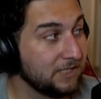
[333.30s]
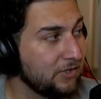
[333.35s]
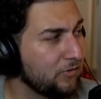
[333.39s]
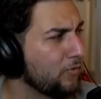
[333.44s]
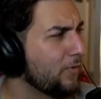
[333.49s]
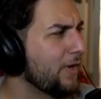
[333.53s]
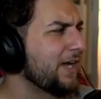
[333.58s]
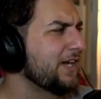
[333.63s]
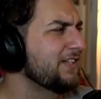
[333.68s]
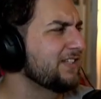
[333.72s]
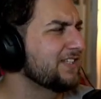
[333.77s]

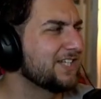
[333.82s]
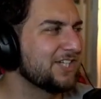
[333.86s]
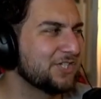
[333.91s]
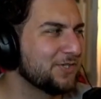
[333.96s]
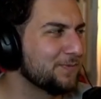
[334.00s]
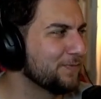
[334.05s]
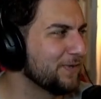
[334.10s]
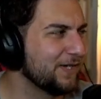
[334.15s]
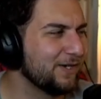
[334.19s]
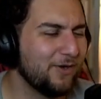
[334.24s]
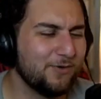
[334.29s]
Why does Kitchen
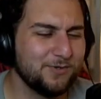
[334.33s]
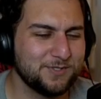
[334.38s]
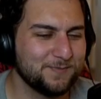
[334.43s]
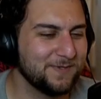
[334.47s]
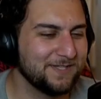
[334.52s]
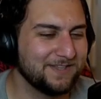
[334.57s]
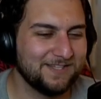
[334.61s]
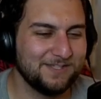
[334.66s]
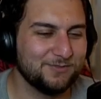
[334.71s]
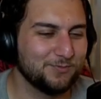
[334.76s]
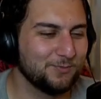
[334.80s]
Payne always
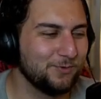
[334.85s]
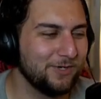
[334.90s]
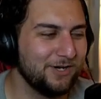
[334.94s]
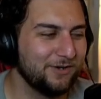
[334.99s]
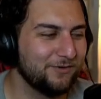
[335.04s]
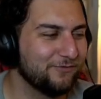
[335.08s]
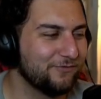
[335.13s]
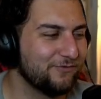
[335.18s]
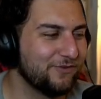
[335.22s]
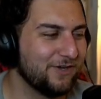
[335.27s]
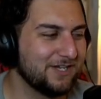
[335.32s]
make these weird
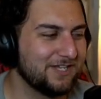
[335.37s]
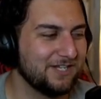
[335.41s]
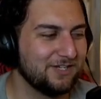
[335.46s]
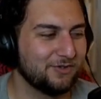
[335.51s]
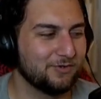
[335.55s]
fucking